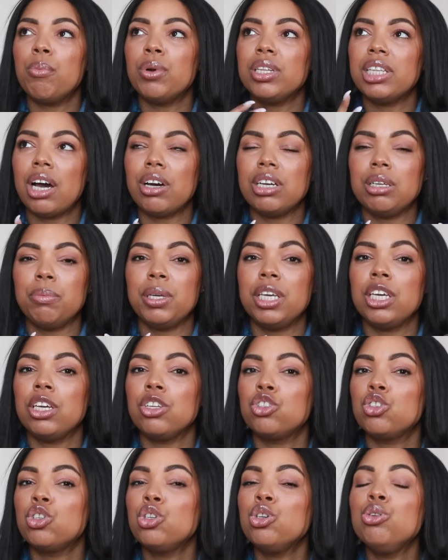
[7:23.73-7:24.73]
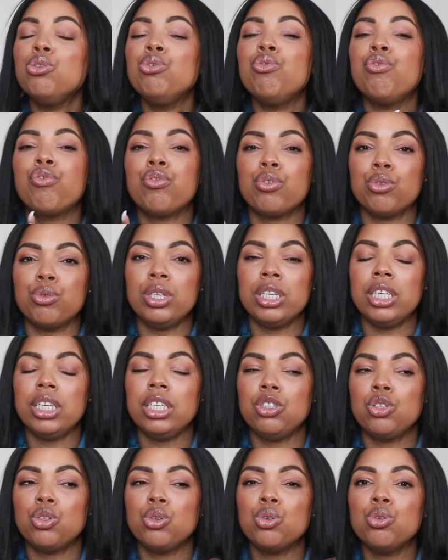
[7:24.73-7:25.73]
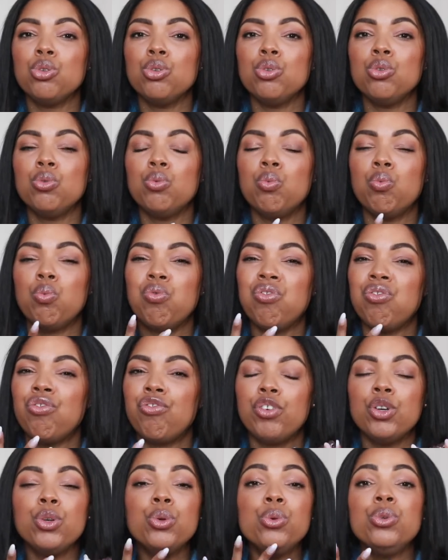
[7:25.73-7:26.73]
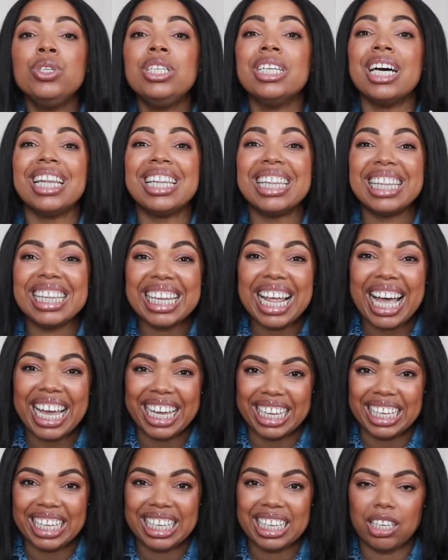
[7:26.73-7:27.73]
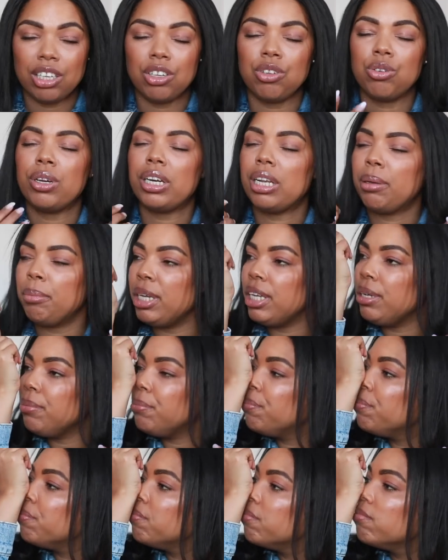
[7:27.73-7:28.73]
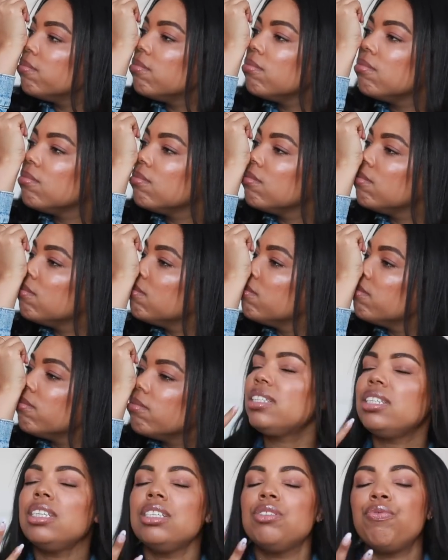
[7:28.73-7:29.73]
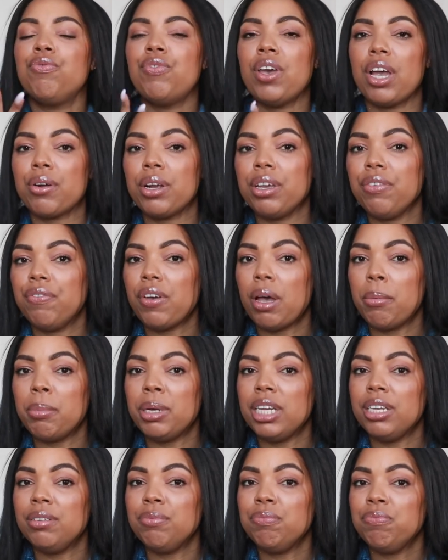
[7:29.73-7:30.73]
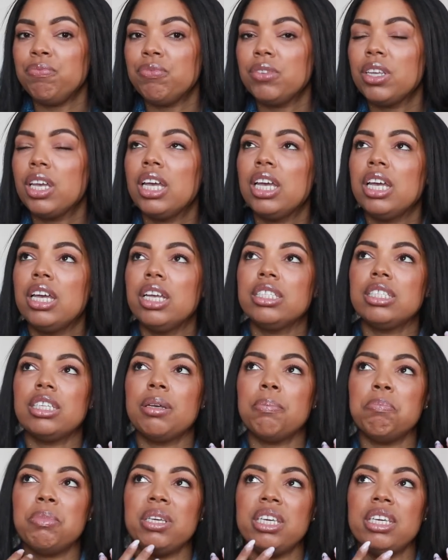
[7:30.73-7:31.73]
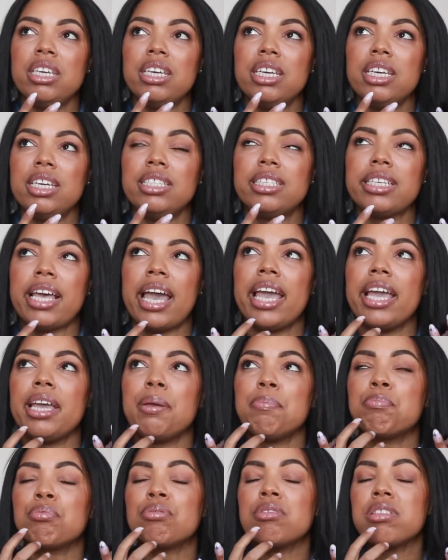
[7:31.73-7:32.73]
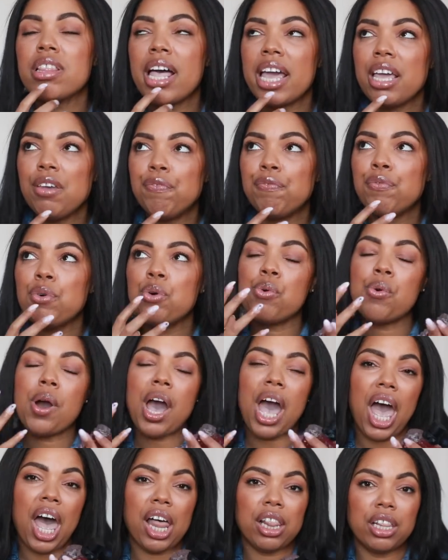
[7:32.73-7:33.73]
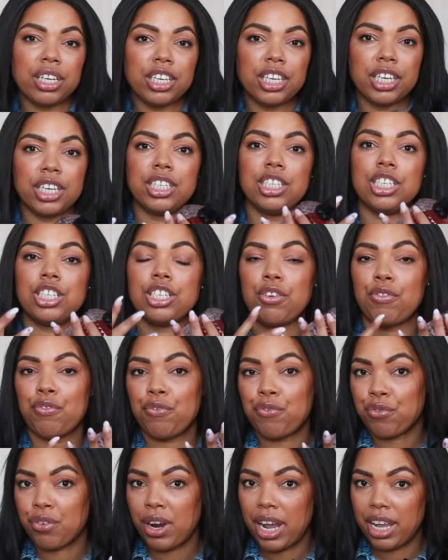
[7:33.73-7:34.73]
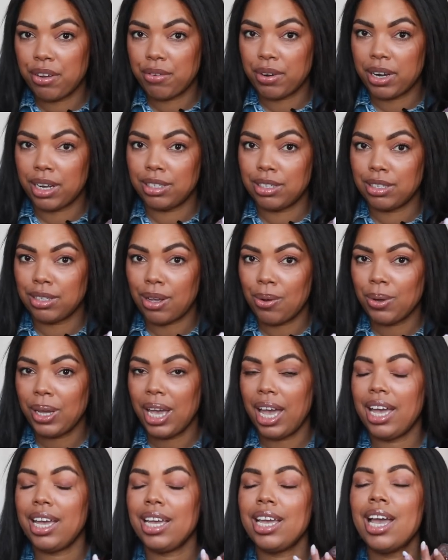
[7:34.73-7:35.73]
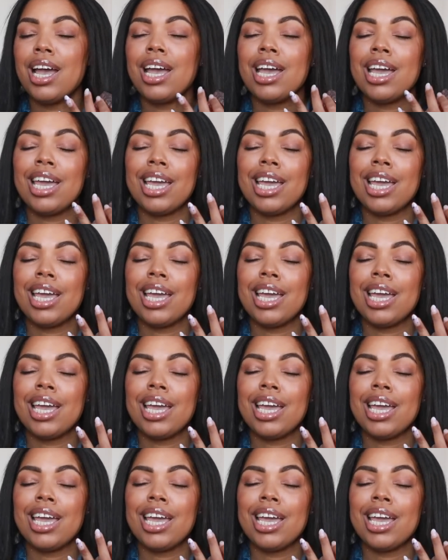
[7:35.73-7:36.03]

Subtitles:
without it being too fruity, too food-like. You know what I mean? This is very feminine. To me, it's a playful, elegant fragrance, okay?